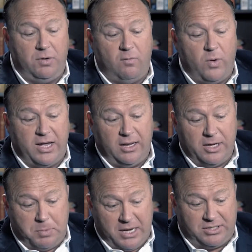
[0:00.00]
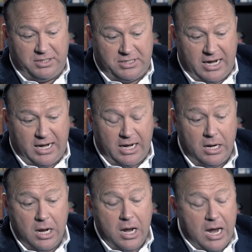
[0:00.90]
You have WikiLeaks basically saying
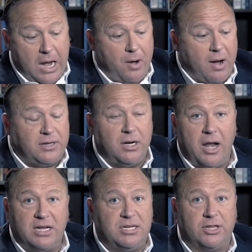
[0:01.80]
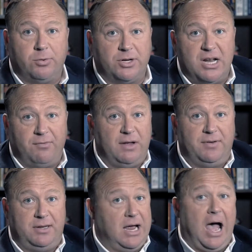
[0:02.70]
it, and they're acting like Seth Rich never
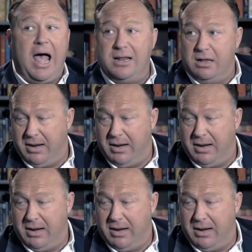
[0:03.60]
even died in the